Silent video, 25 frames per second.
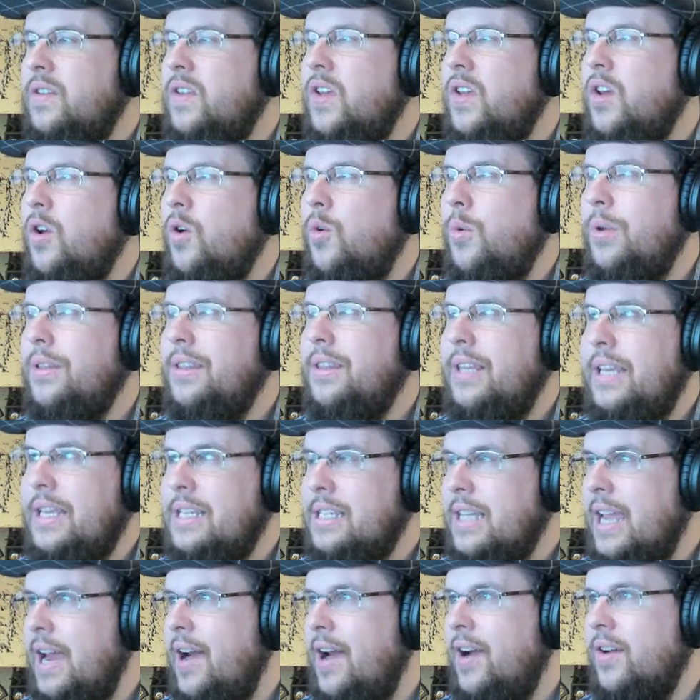too with
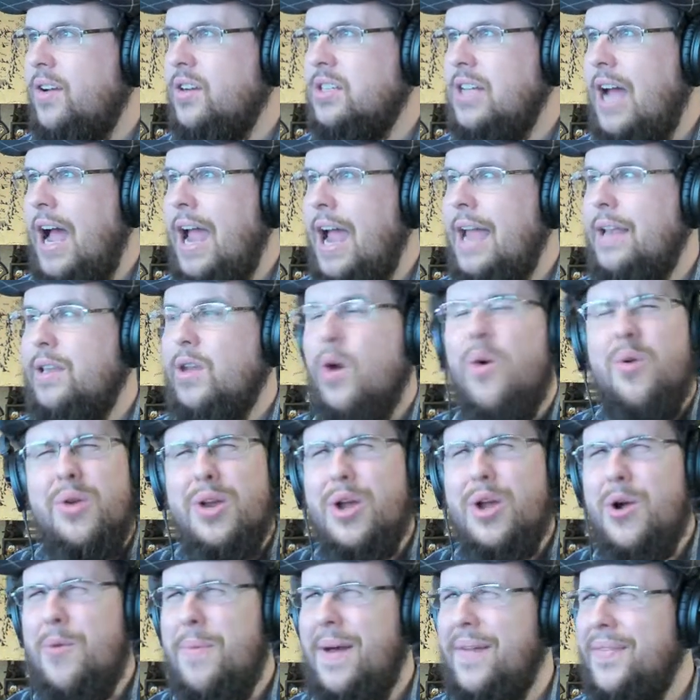these characters, I don't
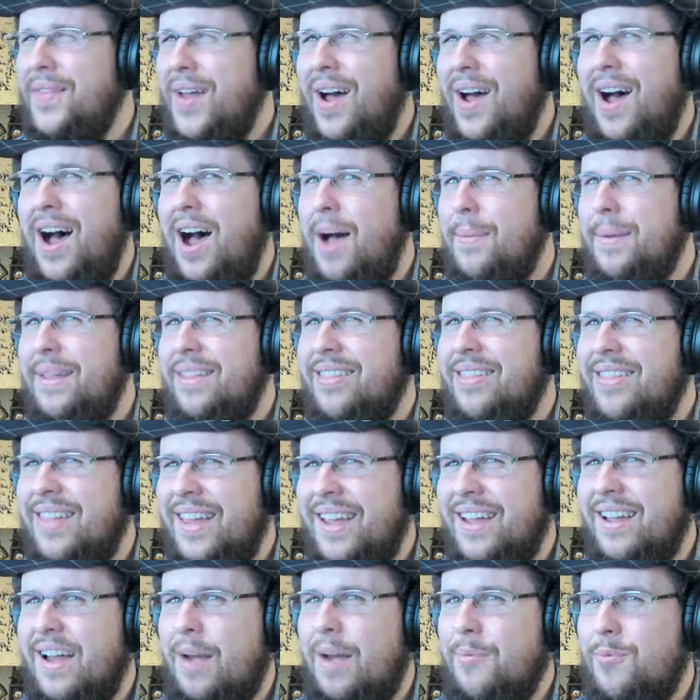know about the Hobbit
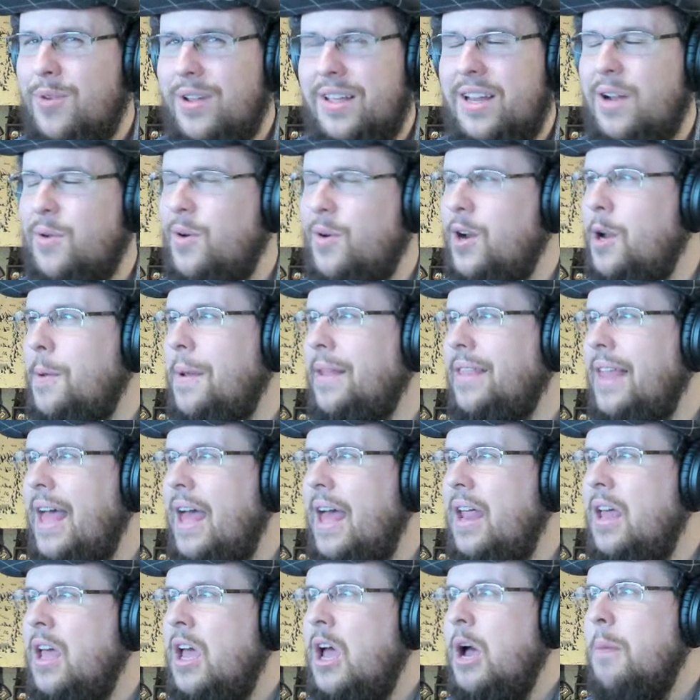thing. I'm really not worried about
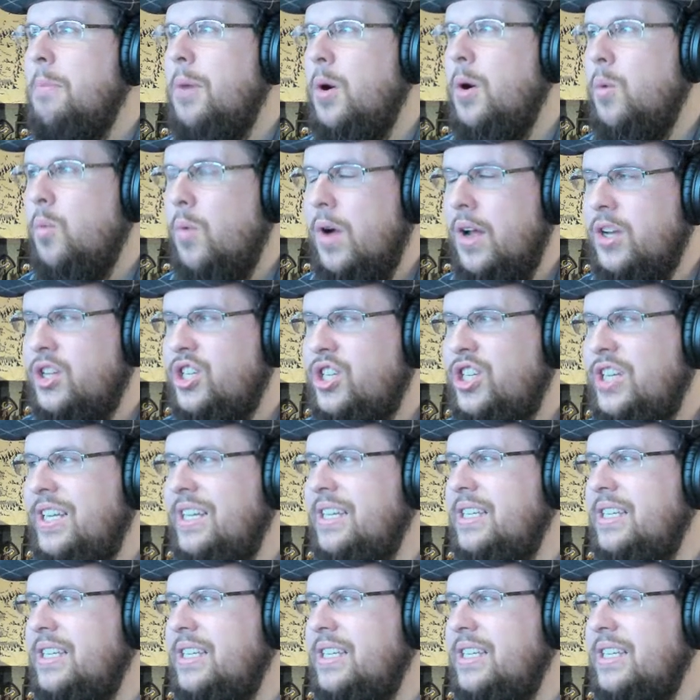that. But what she